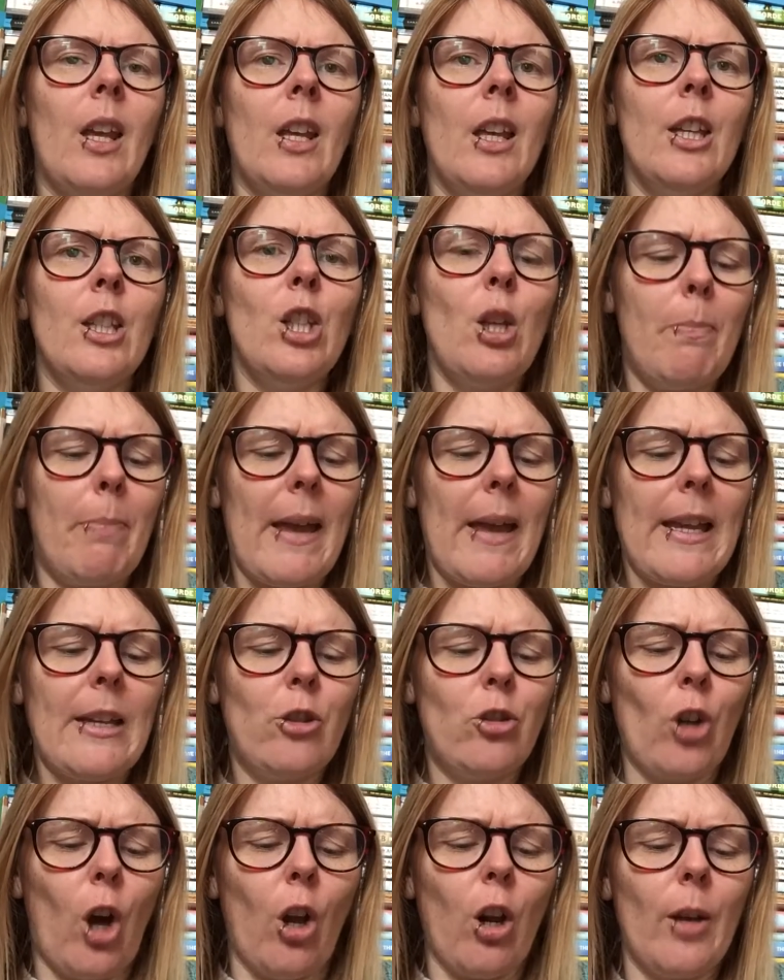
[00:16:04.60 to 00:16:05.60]
You big
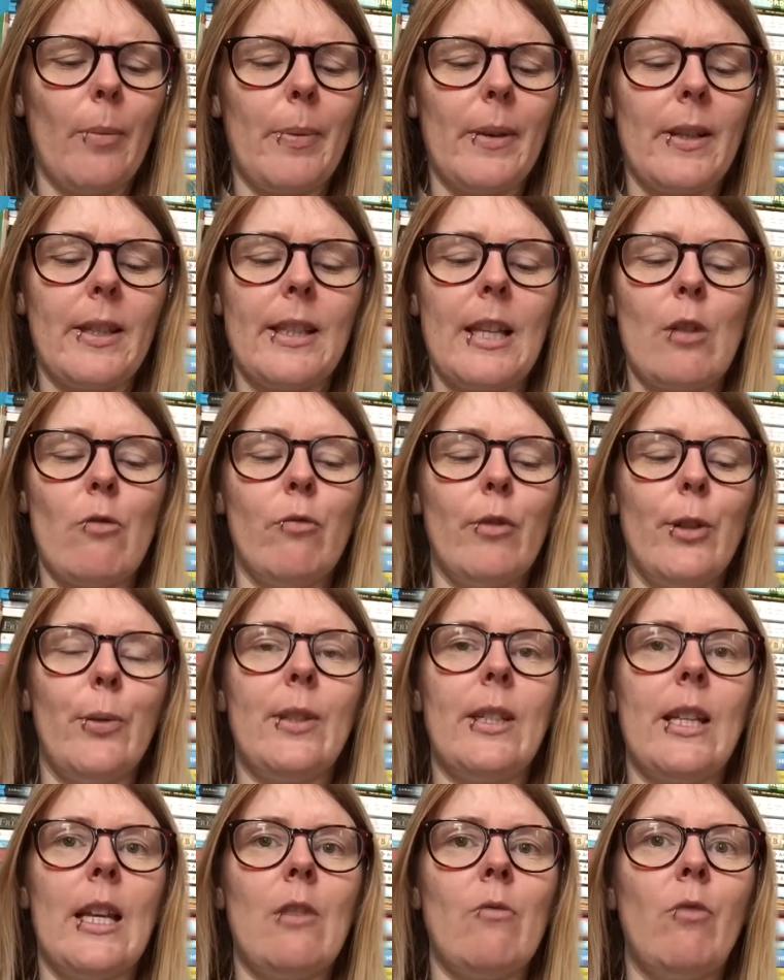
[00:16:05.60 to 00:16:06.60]
dollop, said
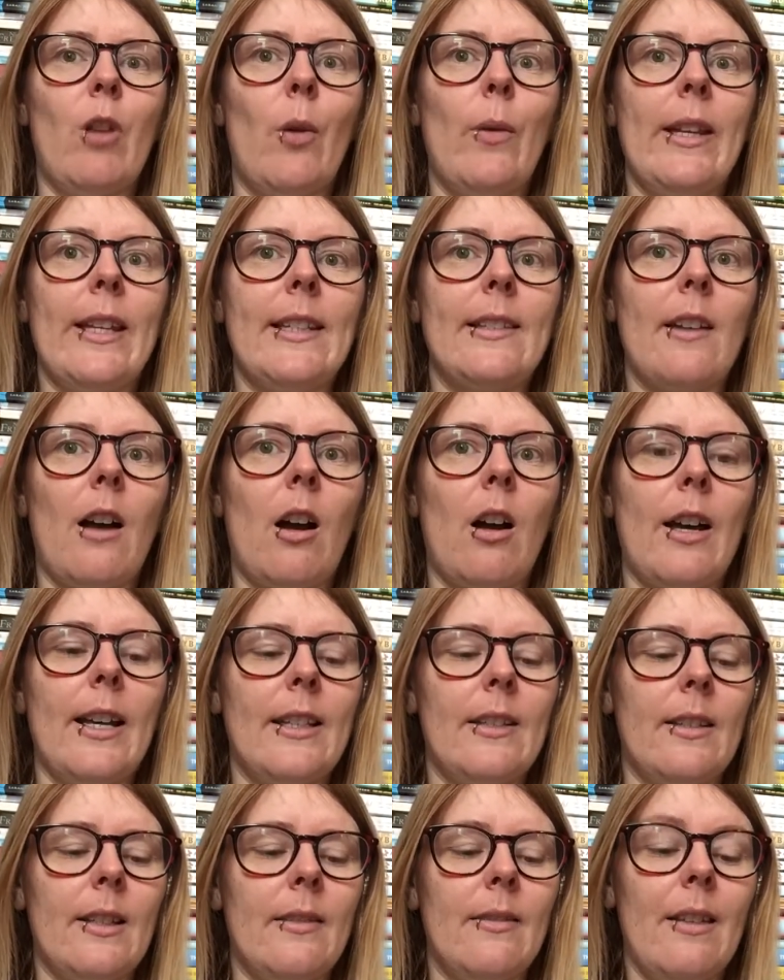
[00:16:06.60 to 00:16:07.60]
Roosin, rolling his
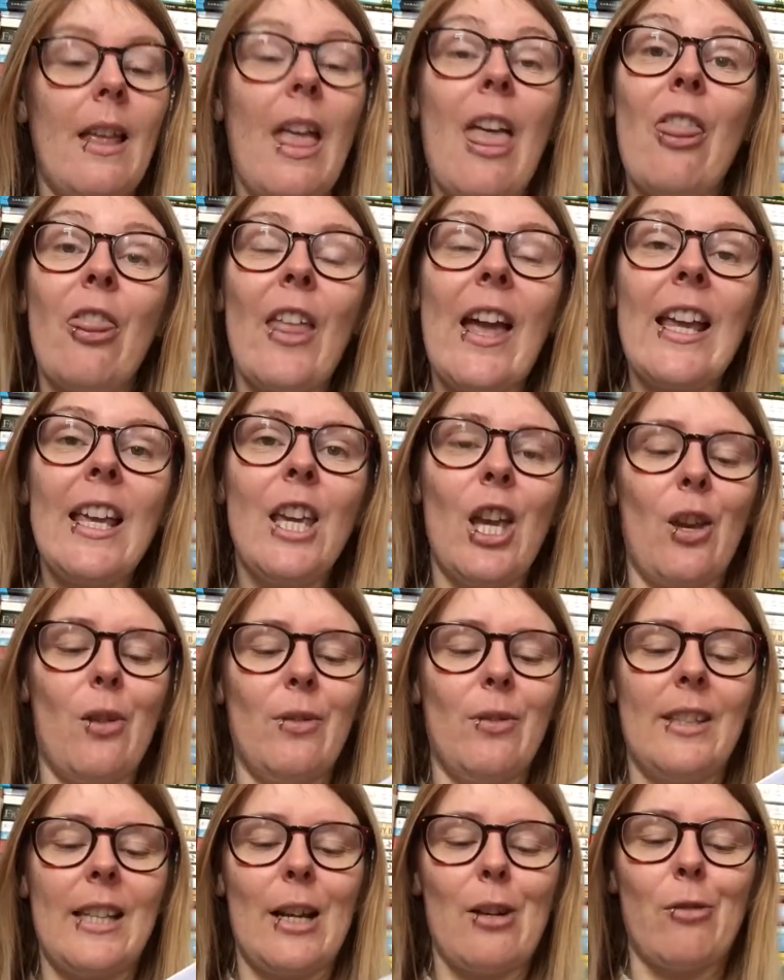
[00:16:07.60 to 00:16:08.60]
eyes. Thank you,
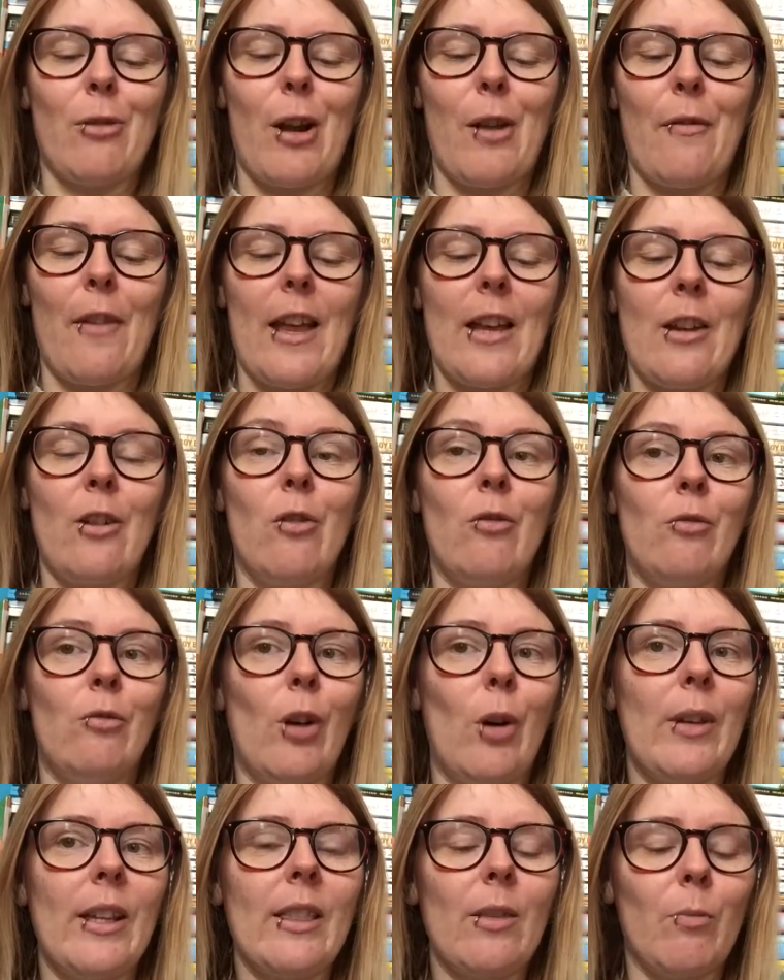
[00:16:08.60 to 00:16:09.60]
said Crowfin,
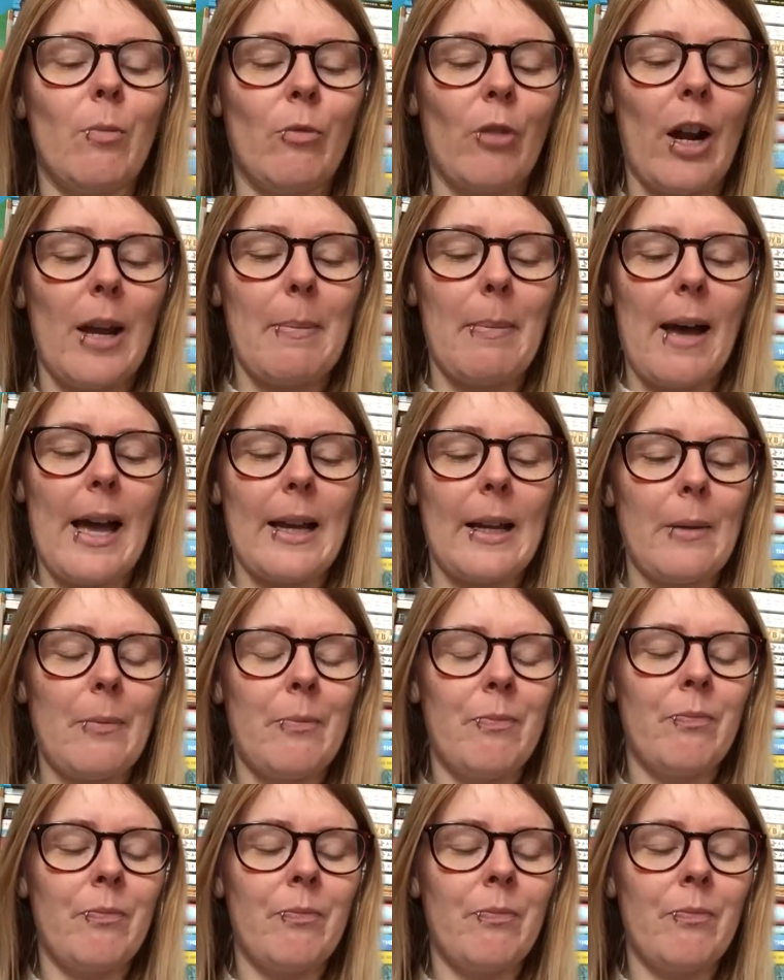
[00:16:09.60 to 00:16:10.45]
rolling them right back.